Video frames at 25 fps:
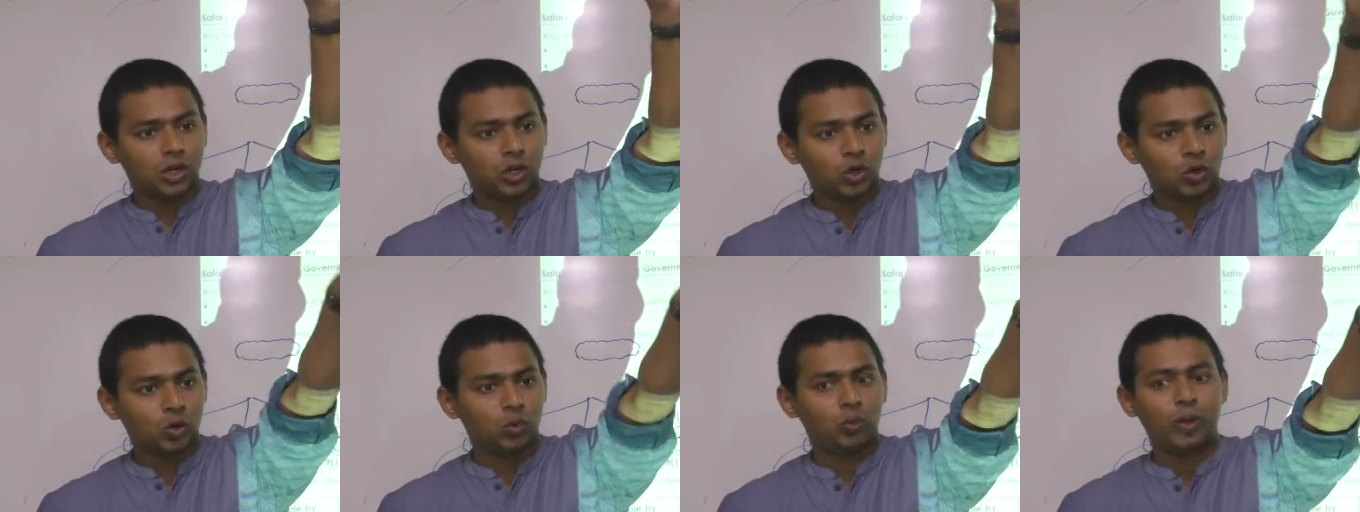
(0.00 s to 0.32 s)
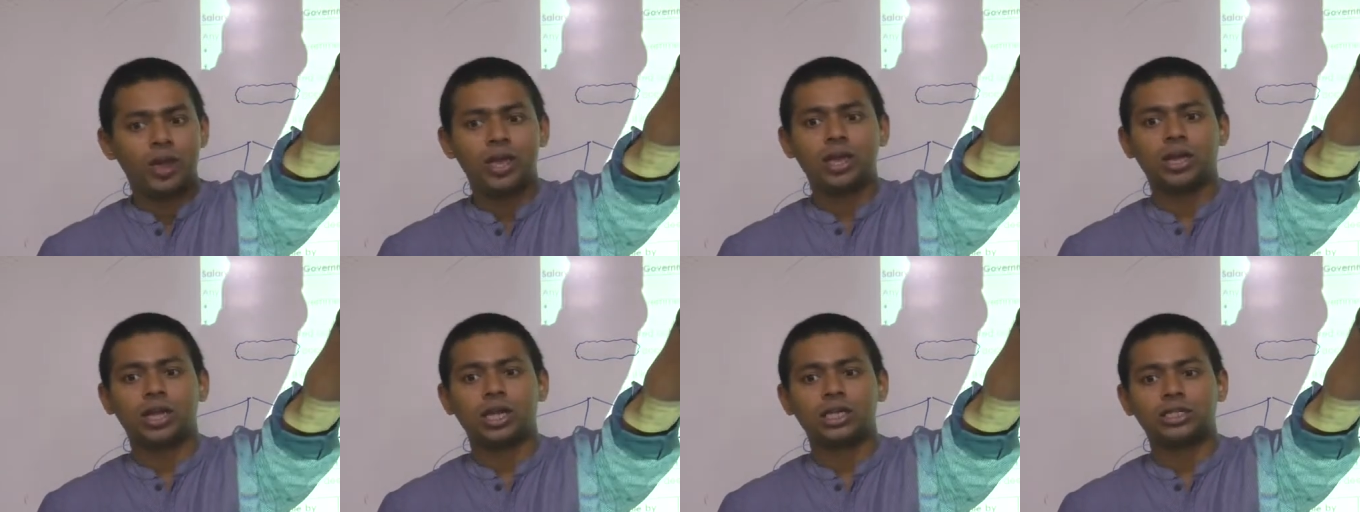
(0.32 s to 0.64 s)
two
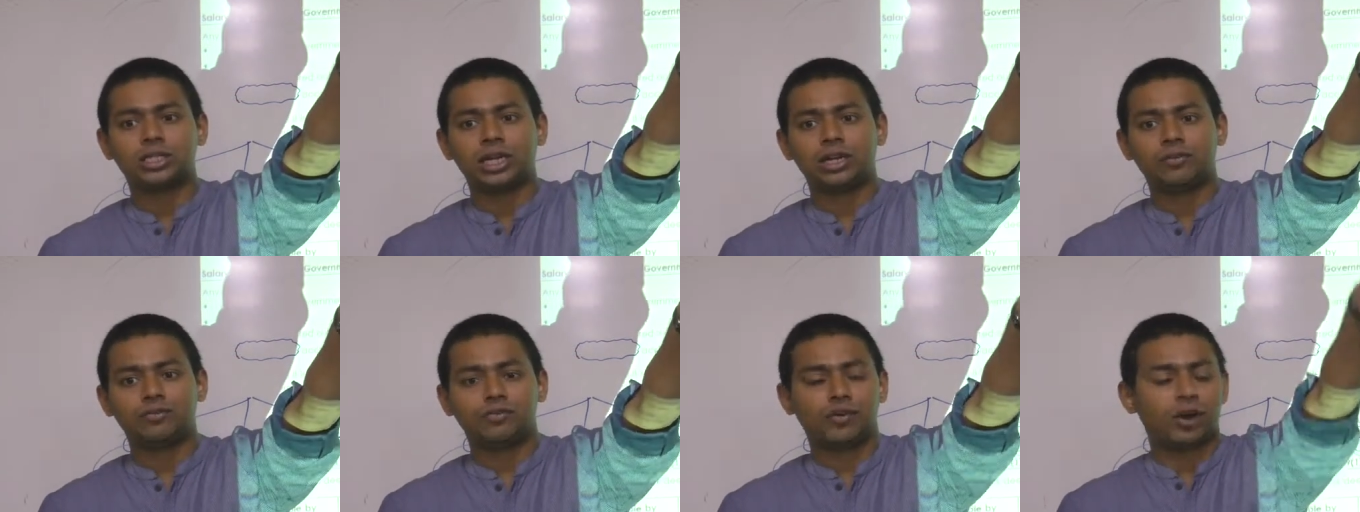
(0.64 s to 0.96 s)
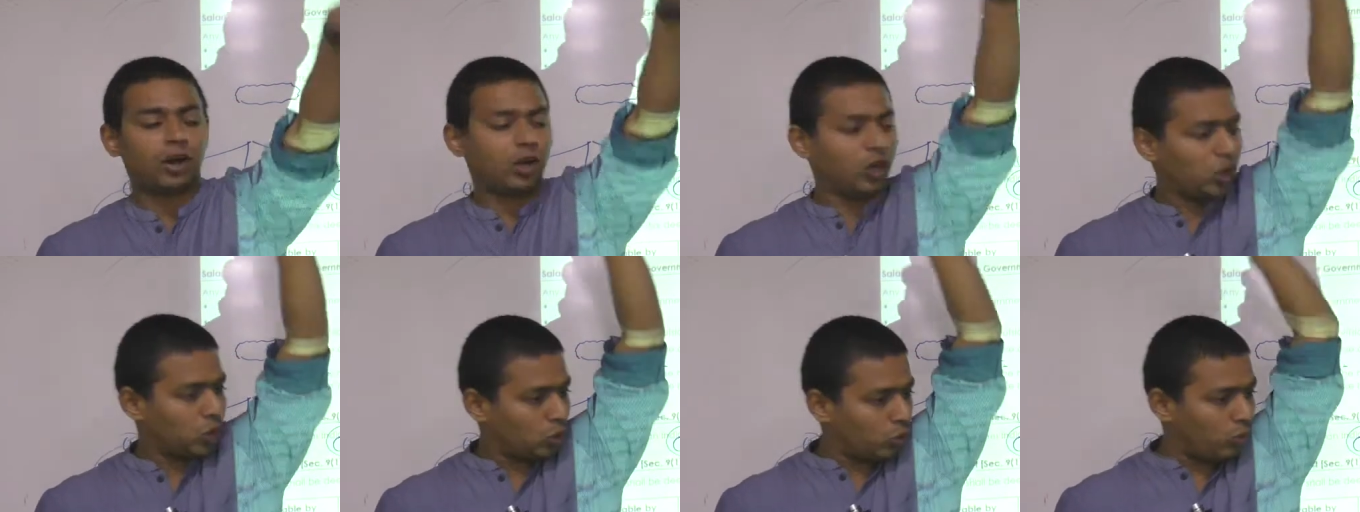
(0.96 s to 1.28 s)
vehicles at
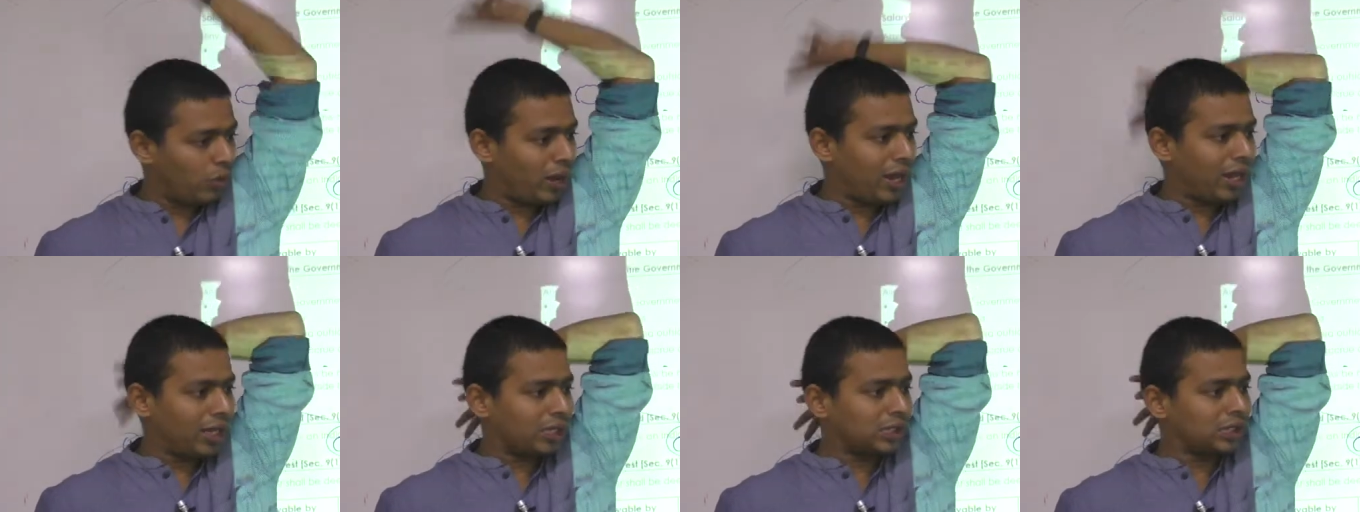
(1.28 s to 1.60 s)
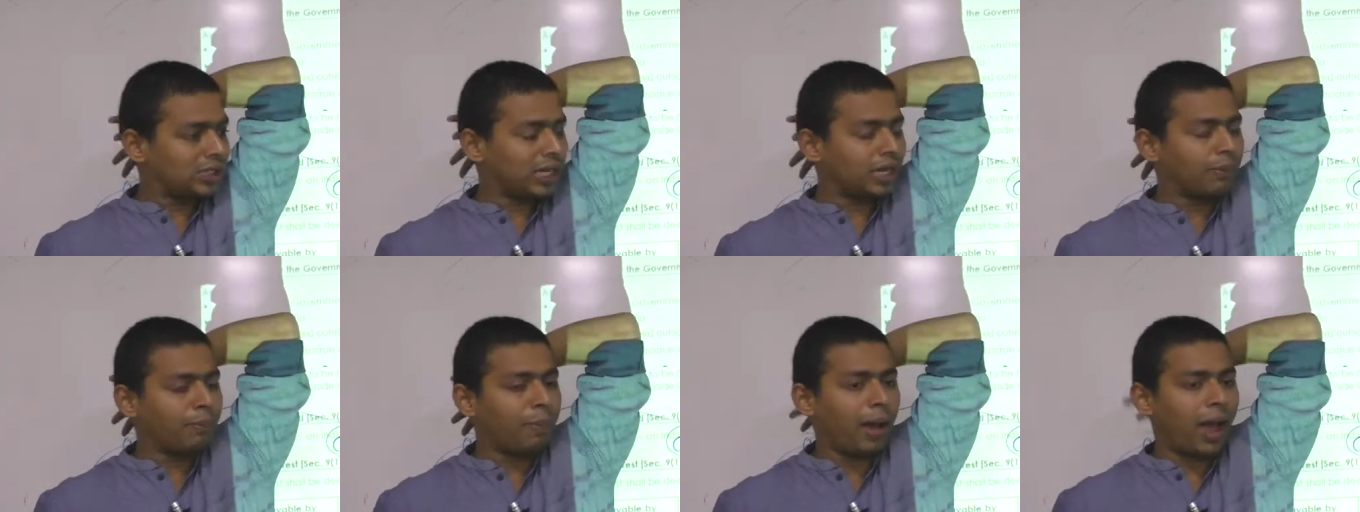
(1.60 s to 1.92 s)
front two
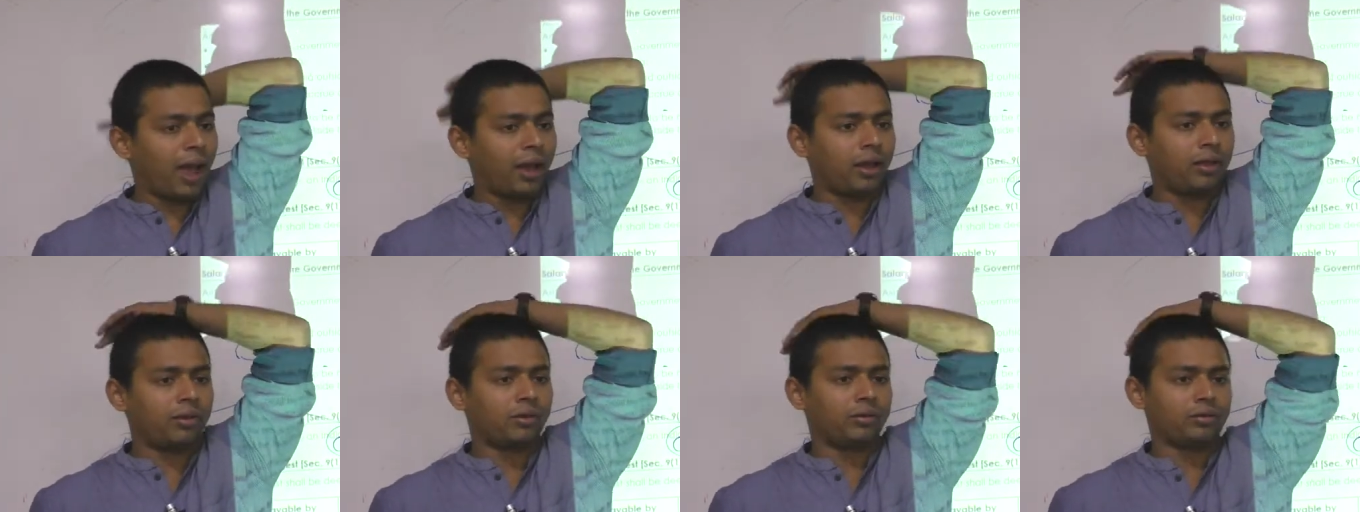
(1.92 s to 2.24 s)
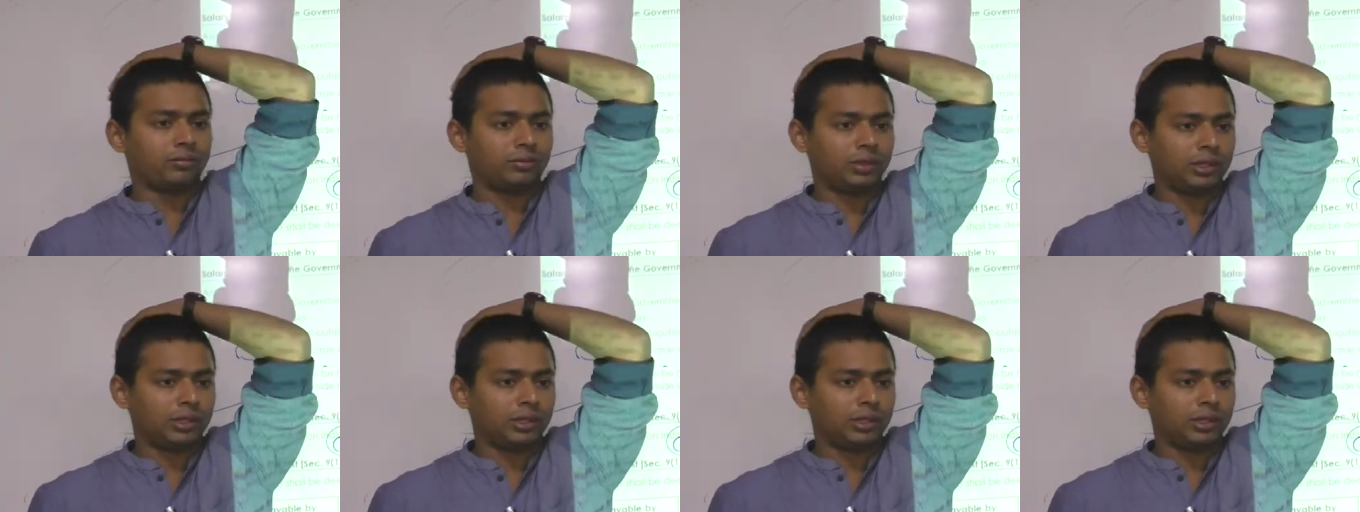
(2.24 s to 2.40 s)
vehicles at back